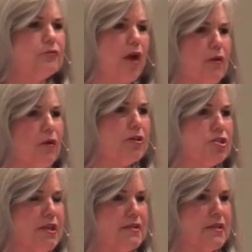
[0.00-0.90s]
and rah rah
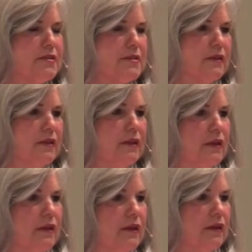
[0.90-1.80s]
Jesus.
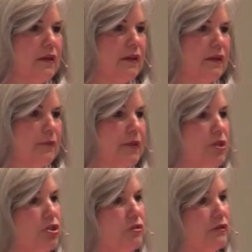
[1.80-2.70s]
But,
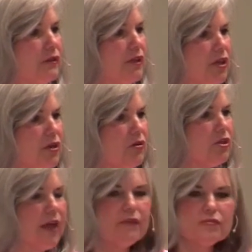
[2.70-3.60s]
you know,
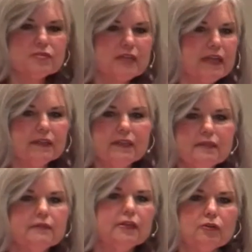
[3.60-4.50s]
and you have those
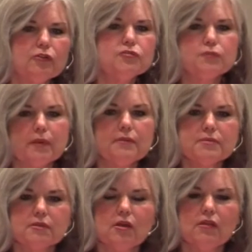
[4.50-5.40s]
tingly, you know,
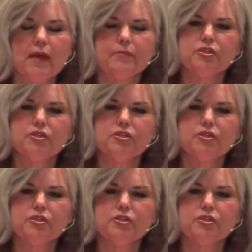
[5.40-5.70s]
goosebumps and all that.